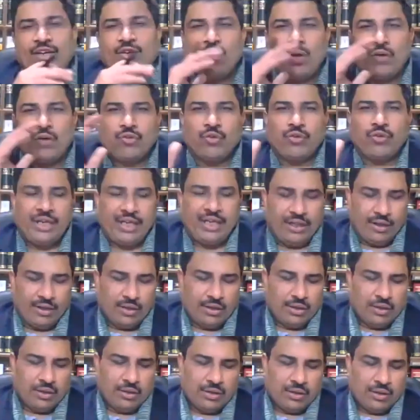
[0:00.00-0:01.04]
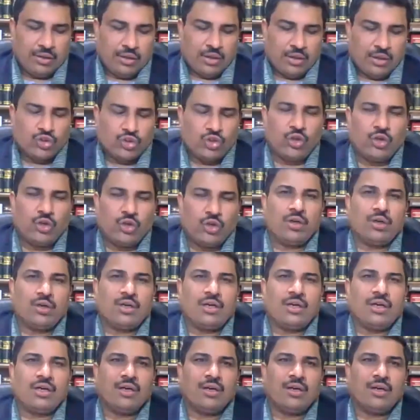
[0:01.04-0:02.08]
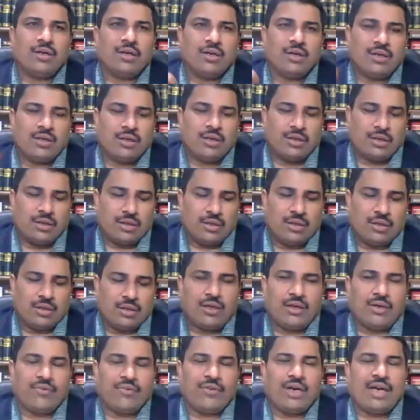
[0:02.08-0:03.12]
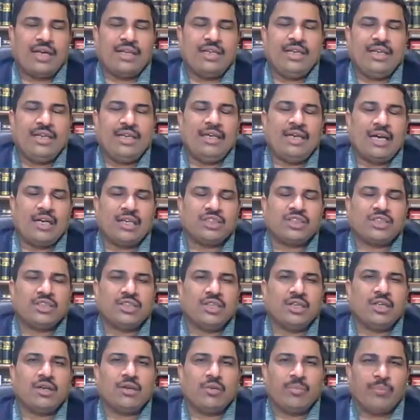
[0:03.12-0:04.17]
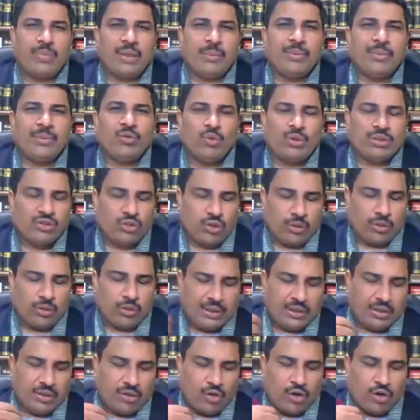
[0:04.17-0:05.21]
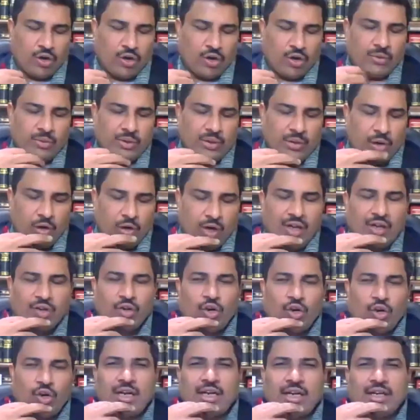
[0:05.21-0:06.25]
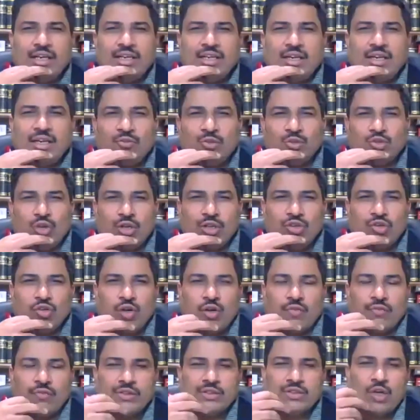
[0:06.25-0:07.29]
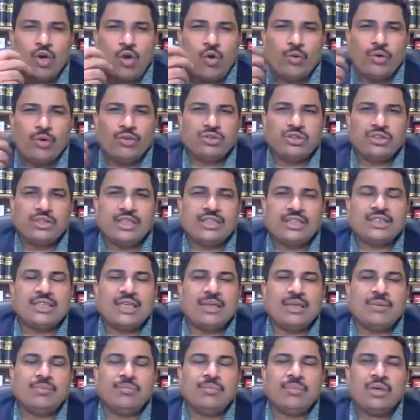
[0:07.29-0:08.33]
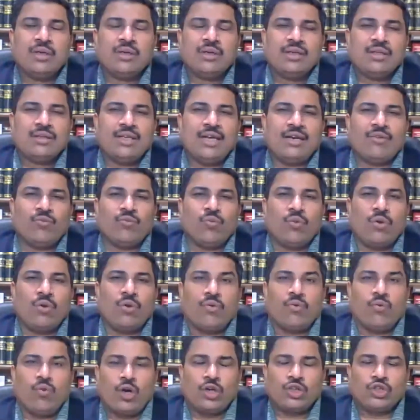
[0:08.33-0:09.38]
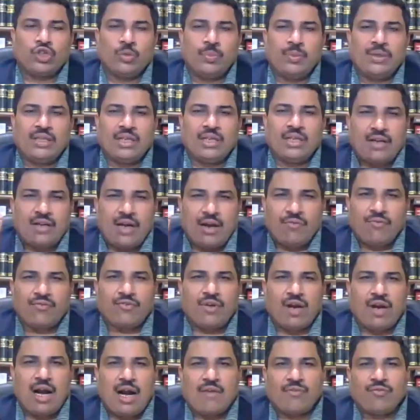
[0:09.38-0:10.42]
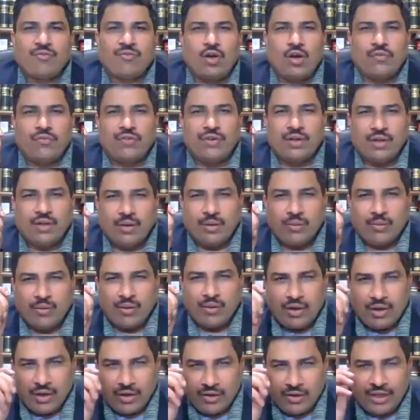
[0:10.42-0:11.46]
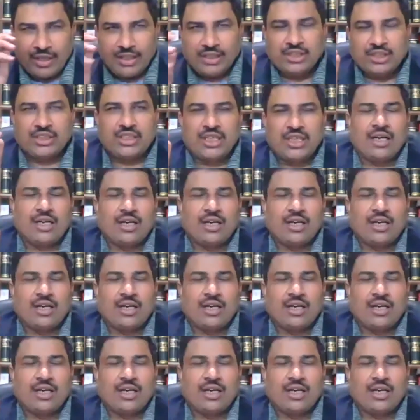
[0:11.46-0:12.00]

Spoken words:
that you have to read, so any youngster maybe who has not been all are not lucky enough to join your office, how do you suggest him that what should be the rough draft of a written